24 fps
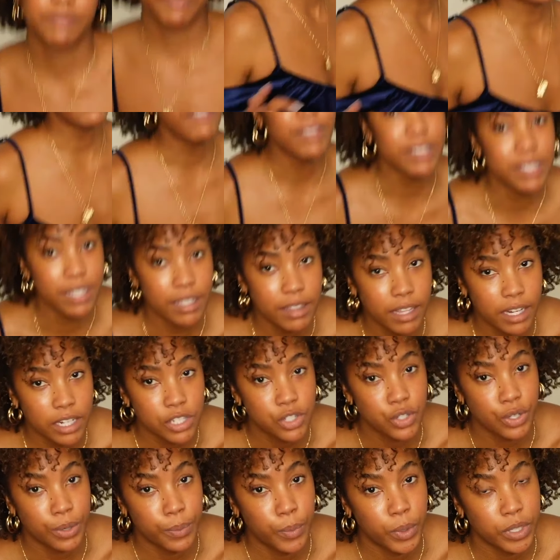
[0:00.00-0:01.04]
Obviously there's
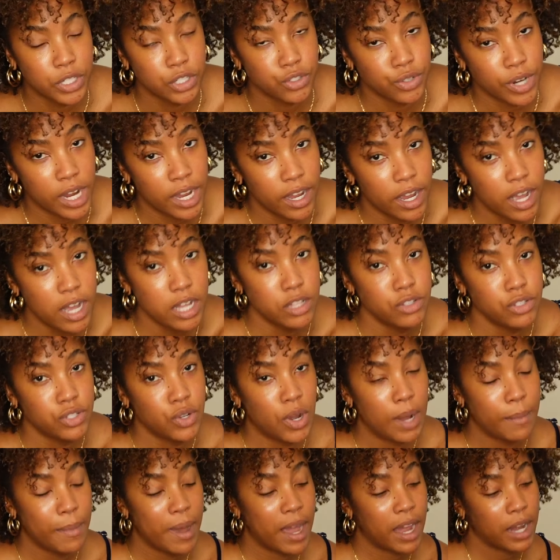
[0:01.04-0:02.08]
still more to try on, so
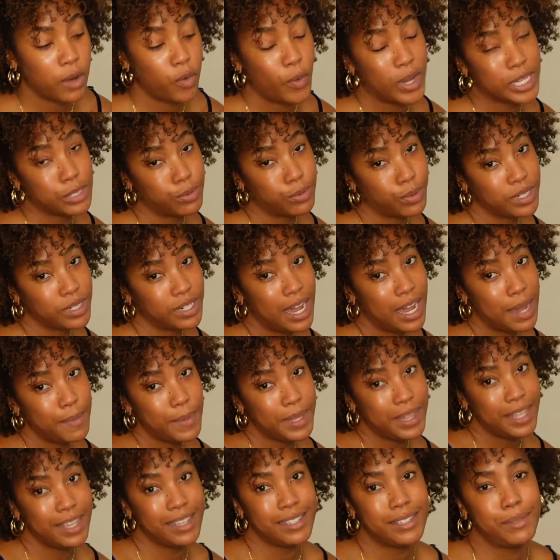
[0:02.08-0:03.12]
I'm not gonna waste more time in
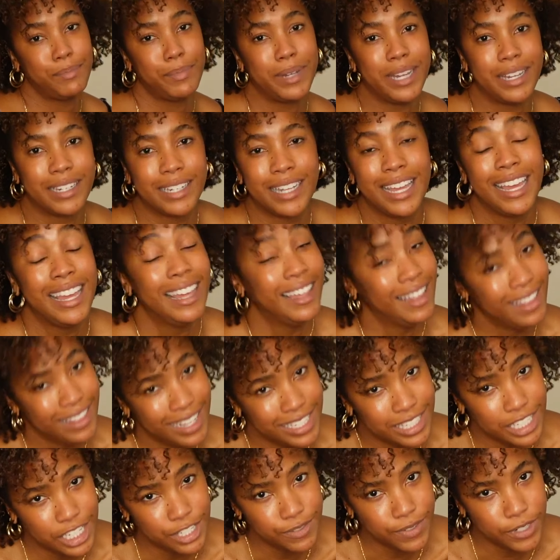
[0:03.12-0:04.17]
this, but
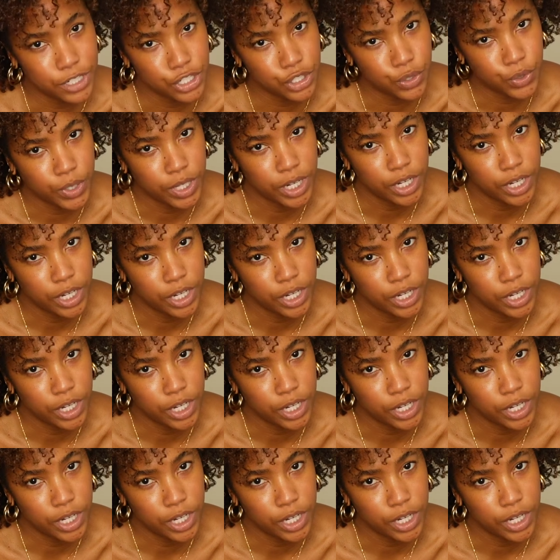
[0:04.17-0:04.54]
this is for sure